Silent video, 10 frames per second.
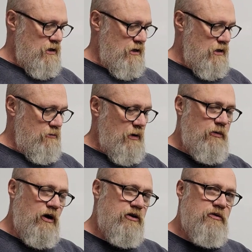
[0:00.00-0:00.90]
Uh,
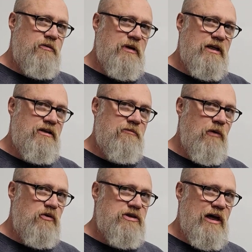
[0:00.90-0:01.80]
remember, 100 being the
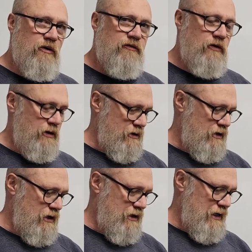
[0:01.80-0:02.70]
most helpful,
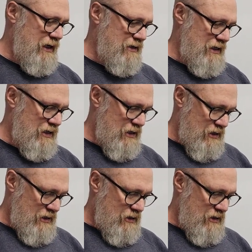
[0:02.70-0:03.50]
uh, and the